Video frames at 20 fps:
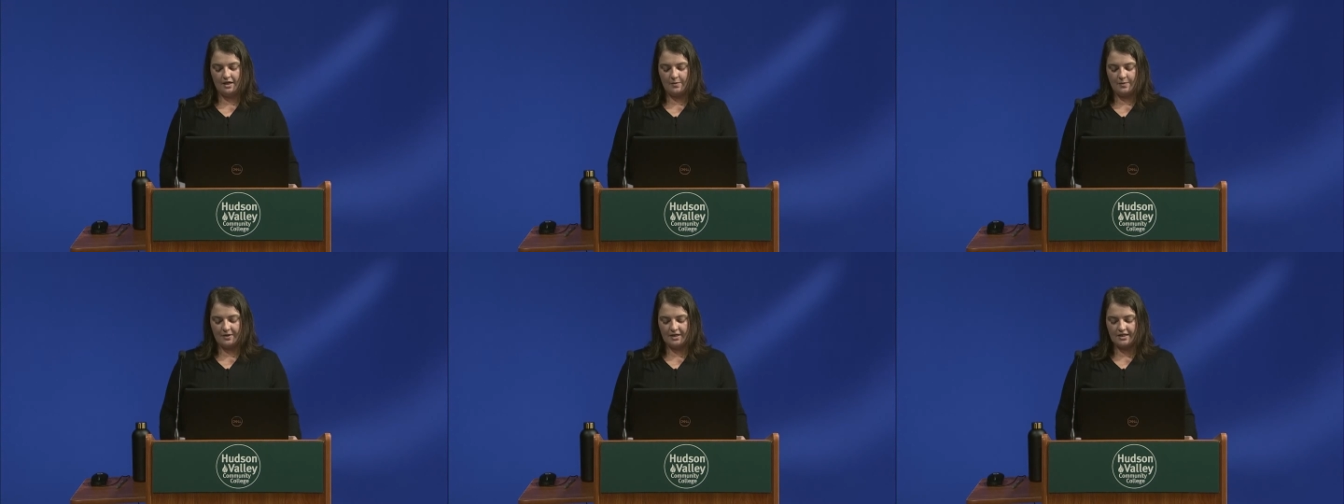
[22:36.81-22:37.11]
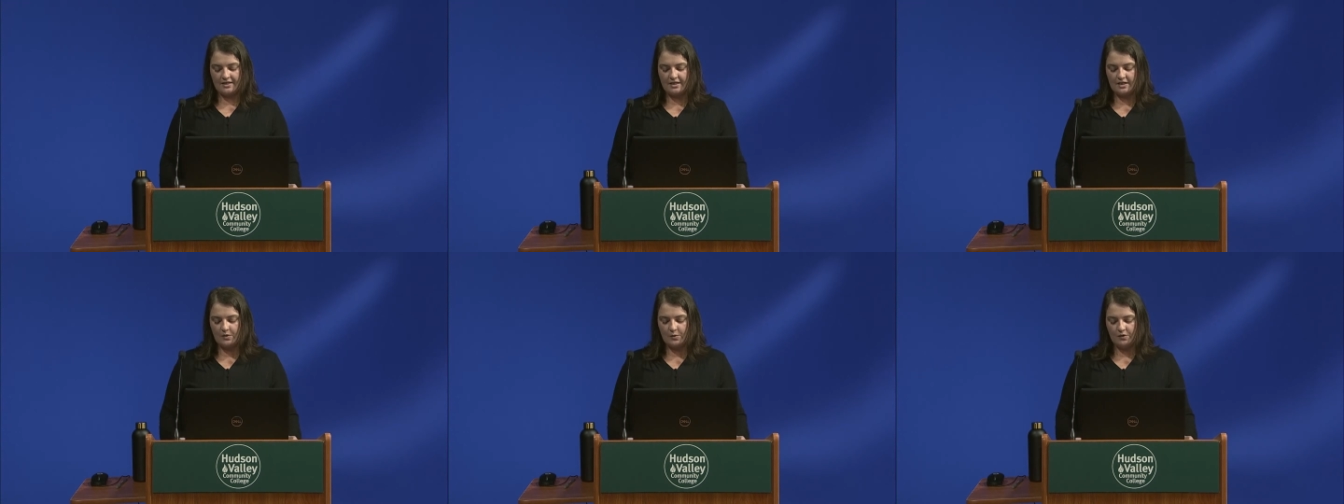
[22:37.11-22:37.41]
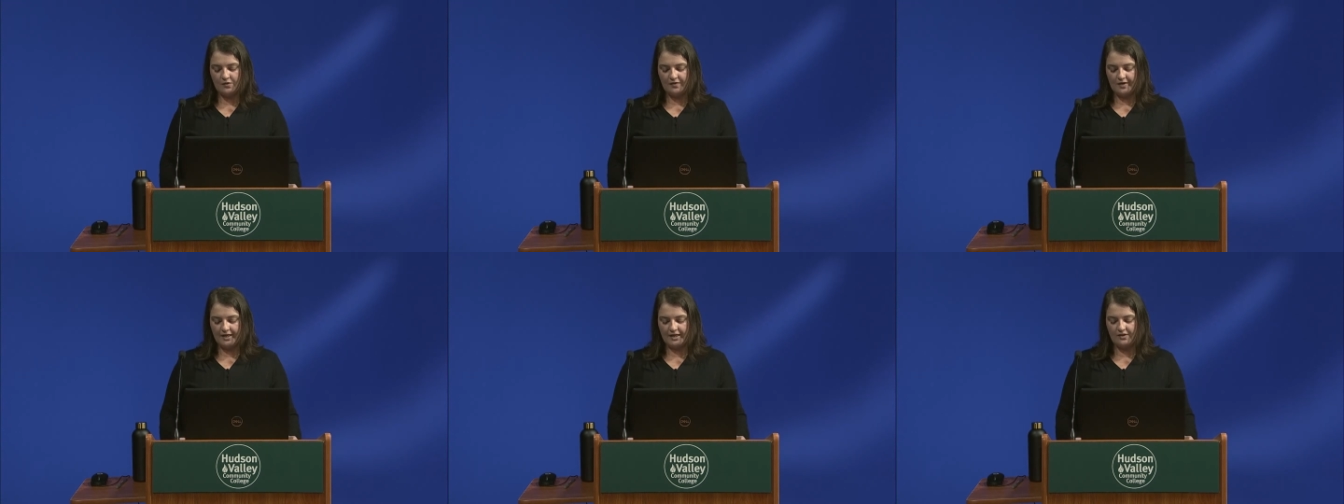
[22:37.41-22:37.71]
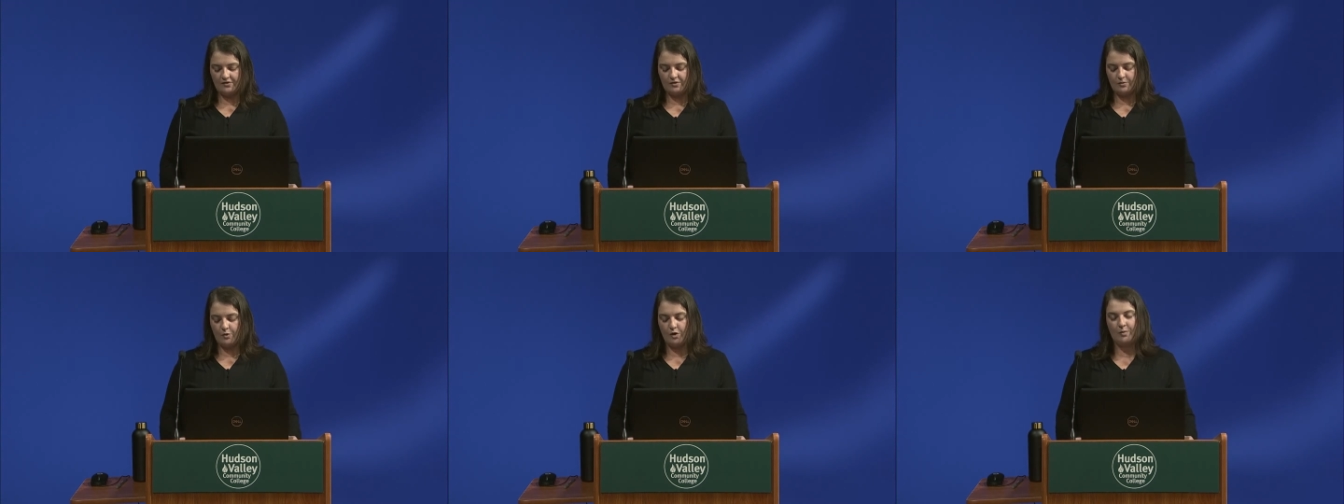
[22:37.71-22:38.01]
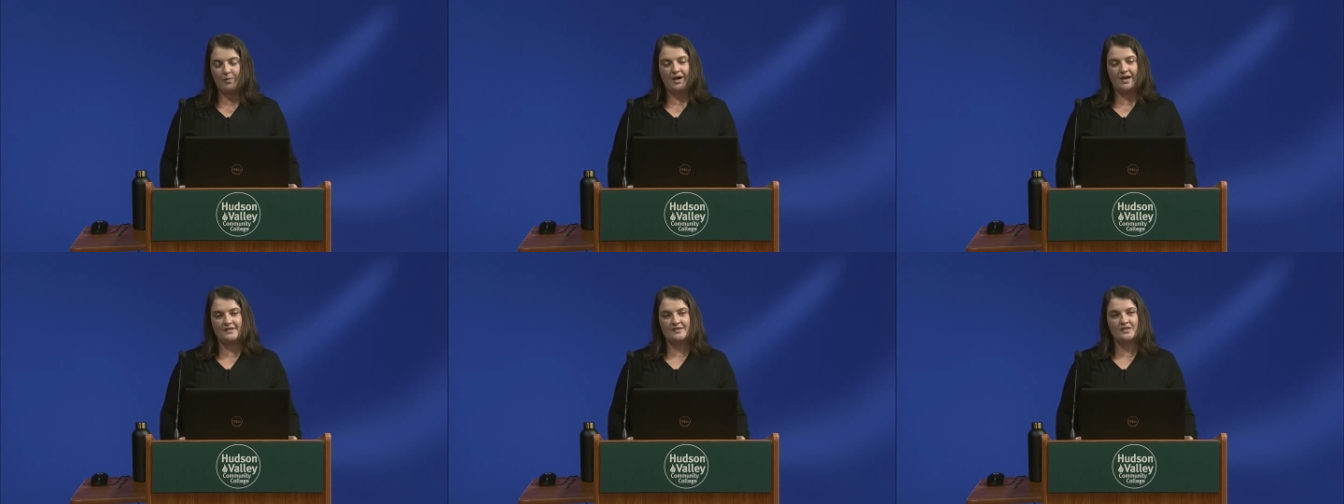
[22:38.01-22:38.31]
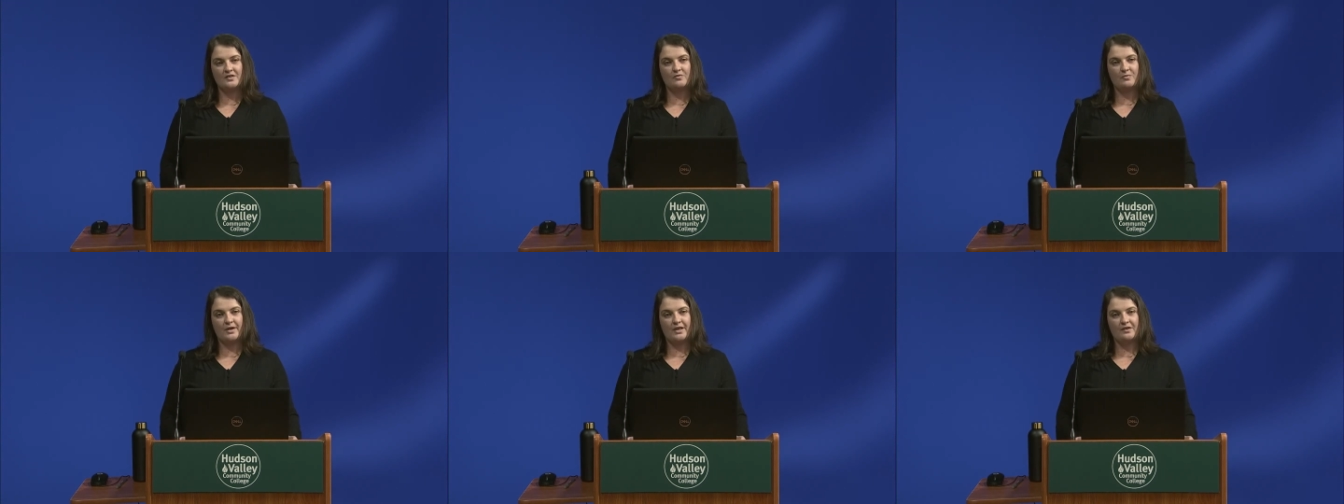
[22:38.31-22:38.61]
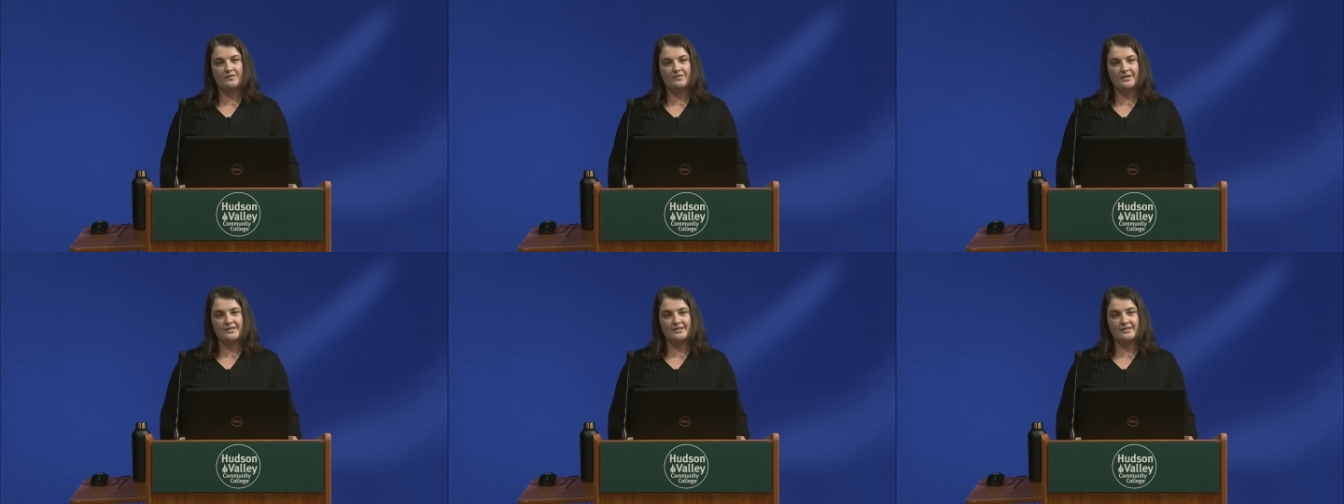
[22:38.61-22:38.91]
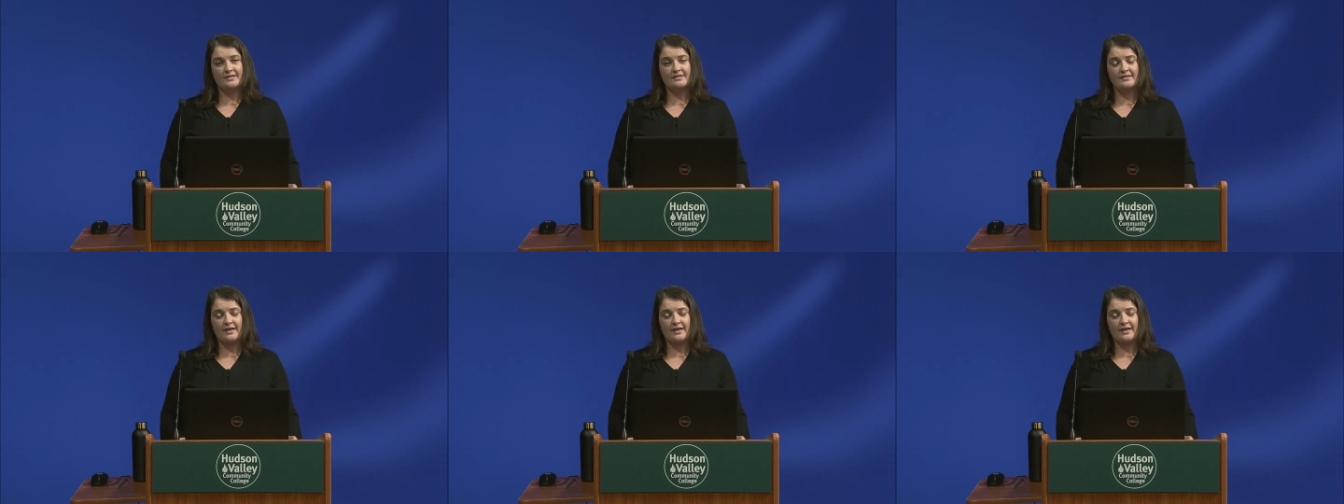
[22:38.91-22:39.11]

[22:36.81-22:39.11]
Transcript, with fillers: but I think we'll find even more positive benefits as